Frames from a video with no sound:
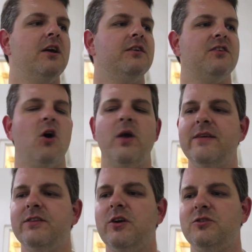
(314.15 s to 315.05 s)
So
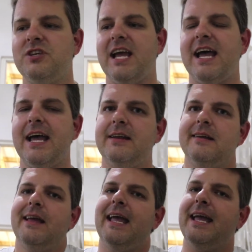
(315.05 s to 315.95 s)
even though she
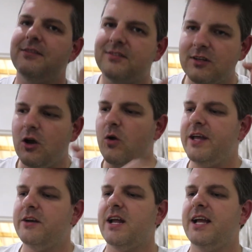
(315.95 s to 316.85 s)
had a slow
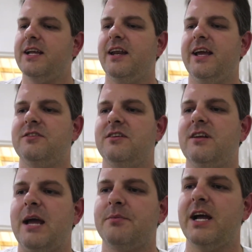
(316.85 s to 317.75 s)
internet connection,
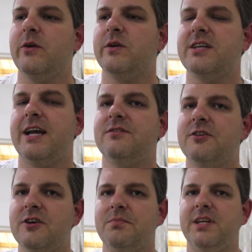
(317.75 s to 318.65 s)
I prioritized
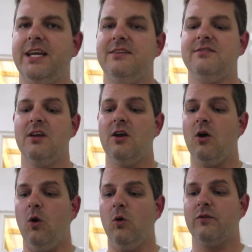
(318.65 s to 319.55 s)
her place
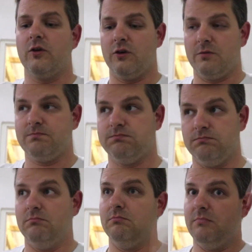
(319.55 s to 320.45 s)
over
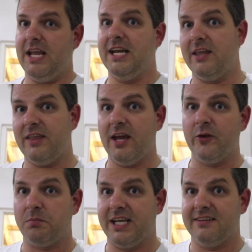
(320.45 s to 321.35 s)
any of the
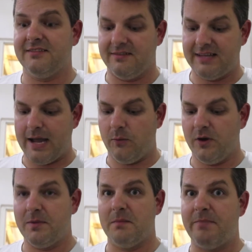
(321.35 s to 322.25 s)
other places that
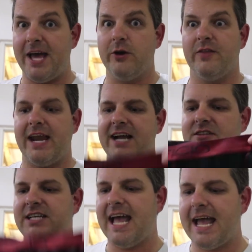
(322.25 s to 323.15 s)
would have been better, that
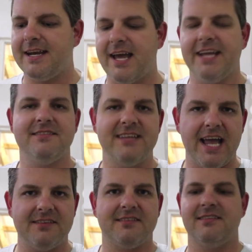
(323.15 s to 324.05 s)
actually had nice
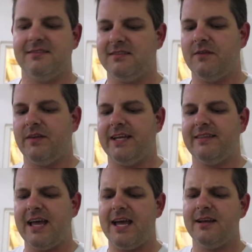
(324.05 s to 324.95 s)
desks and stuff like
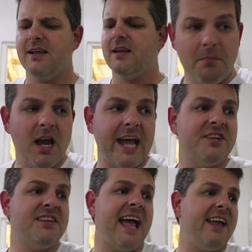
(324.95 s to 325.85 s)
that. But I
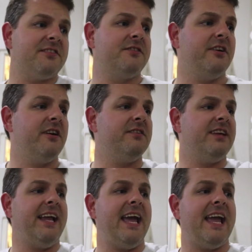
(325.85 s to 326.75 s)
just asked her, I was
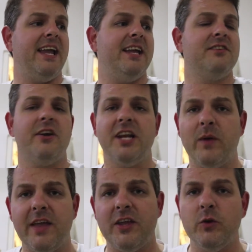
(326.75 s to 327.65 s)
like, hey, is there any
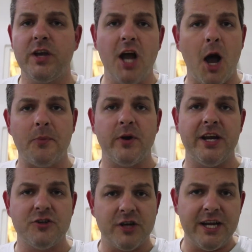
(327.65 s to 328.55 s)
way that you can
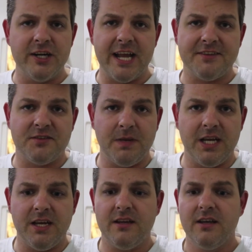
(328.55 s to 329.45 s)
upgrade your internet
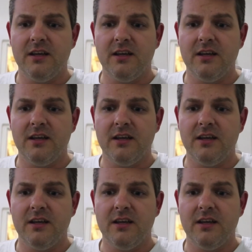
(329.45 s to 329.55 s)
speed